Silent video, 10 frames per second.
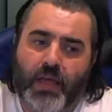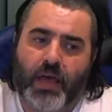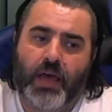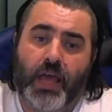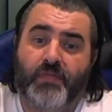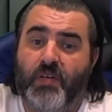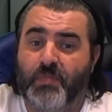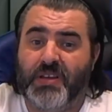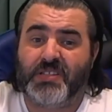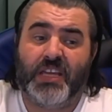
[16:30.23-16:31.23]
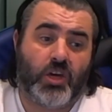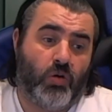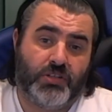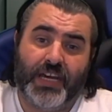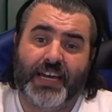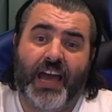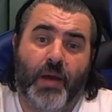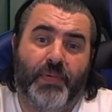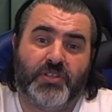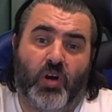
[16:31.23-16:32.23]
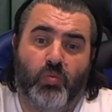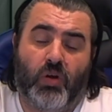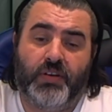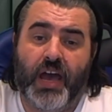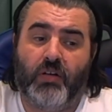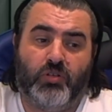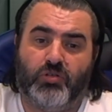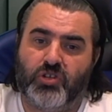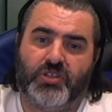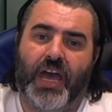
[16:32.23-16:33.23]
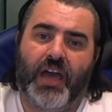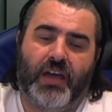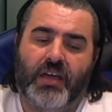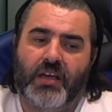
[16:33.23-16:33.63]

If you've missed it, go and check out episode 1 now, and you'll just get